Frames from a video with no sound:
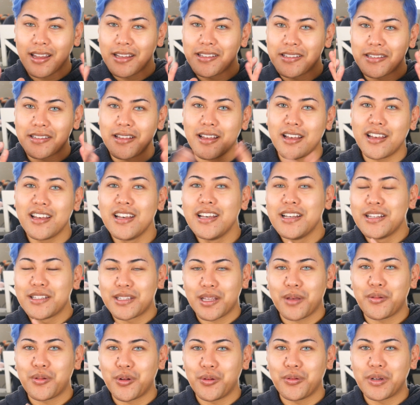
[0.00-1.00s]
lenses are,
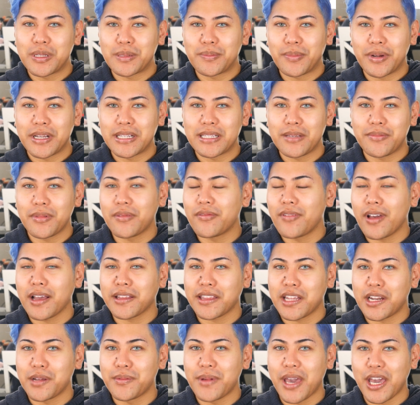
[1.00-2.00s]
someone always brings up the
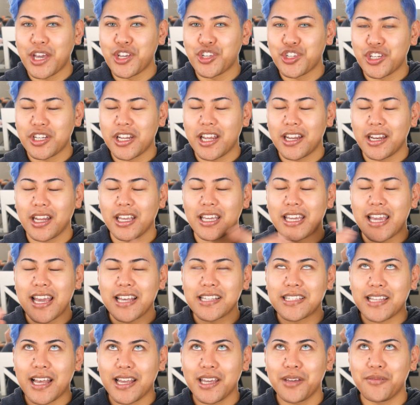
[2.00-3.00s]
fact that I'm Asian, and
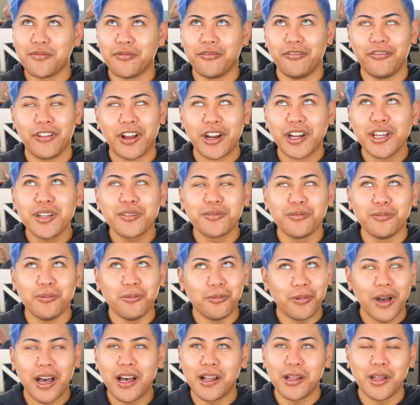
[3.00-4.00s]
yes, I am very
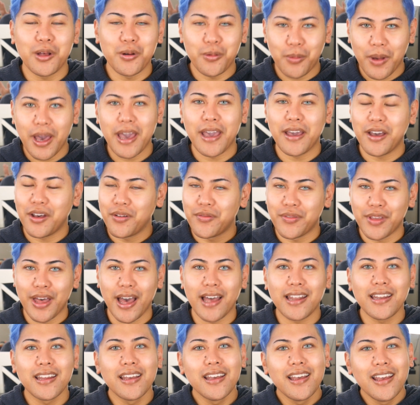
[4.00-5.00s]
well aware of
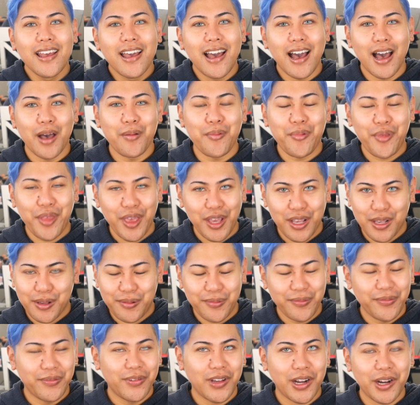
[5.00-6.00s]
that. Thank
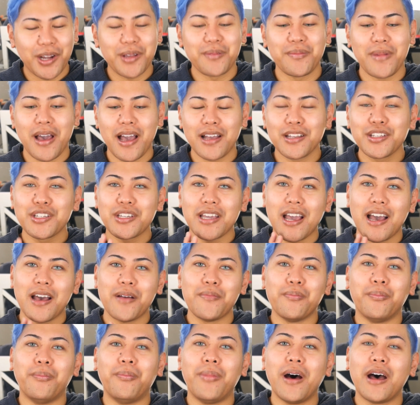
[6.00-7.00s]
you very much.
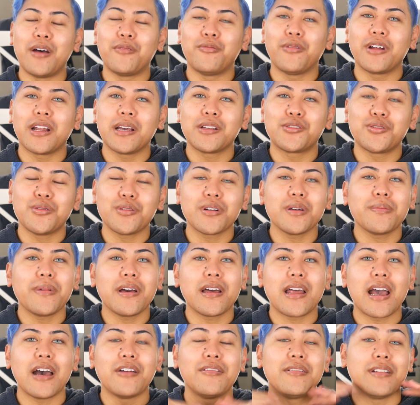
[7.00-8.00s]
But when I talk
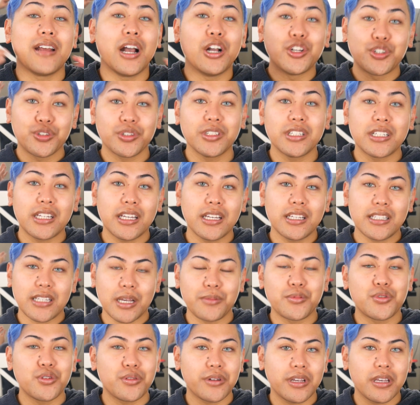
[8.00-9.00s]
about how natural it is,
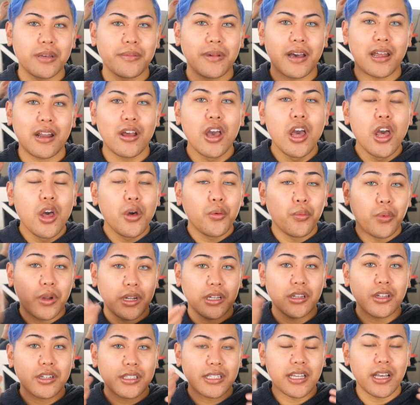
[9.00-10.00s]
I'm talking about what
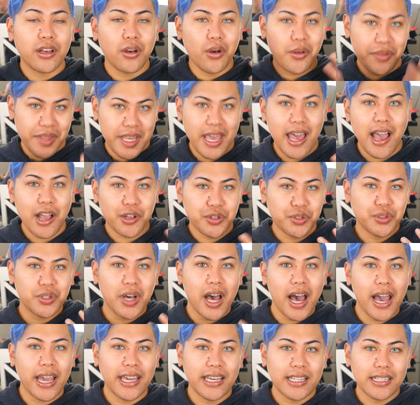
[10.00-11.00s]
it looks like on the actual
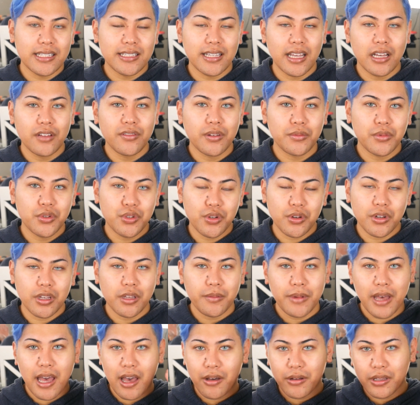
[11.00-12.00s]
eye itself. I'm not talking
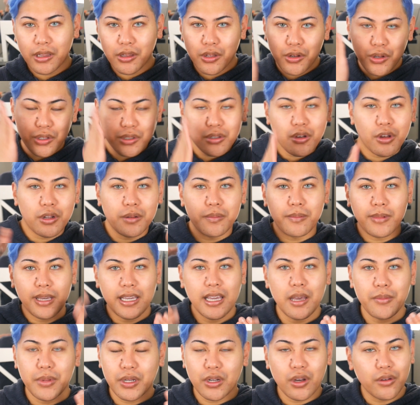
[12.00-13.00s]
about how it looks on
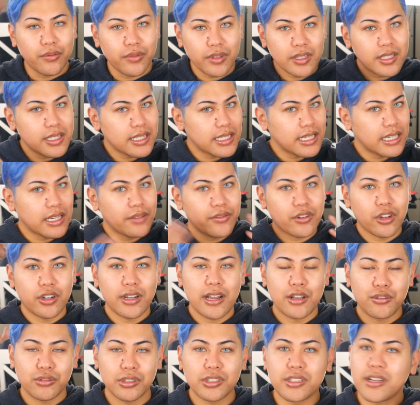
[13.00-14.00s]
me. I mean, obviously you've got
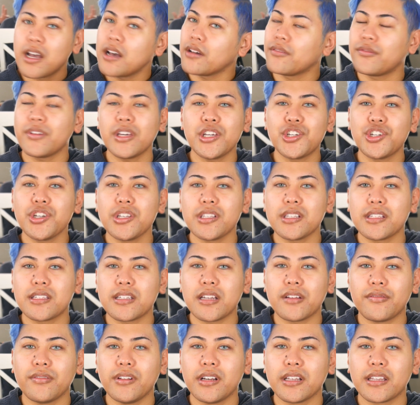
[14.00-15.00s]
naturally dark features and
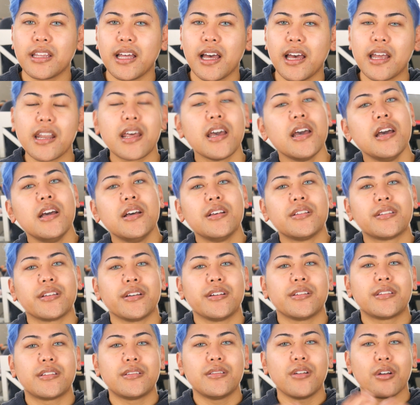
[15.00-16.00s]
stuff like that, so
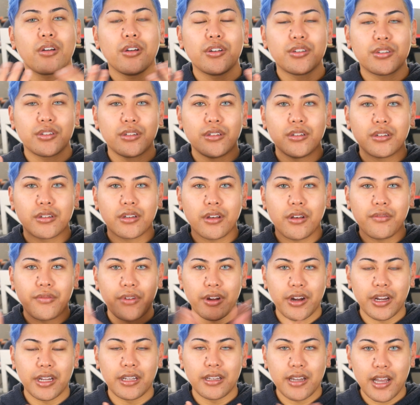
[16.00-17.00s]
it's not going to look
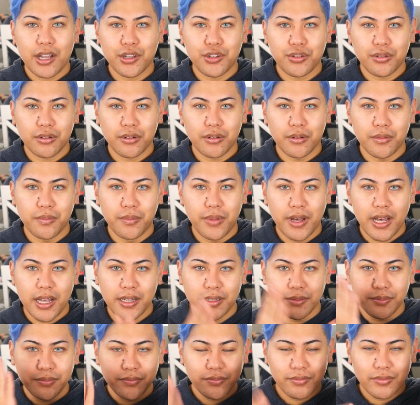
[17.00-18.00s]
very natural,
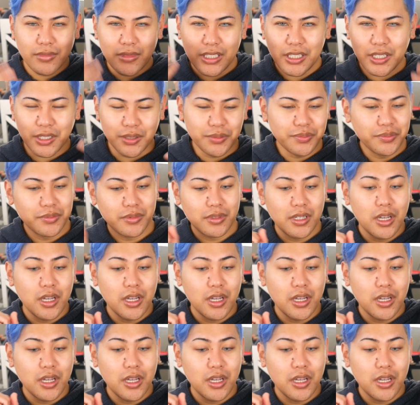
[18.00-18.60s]
but you know,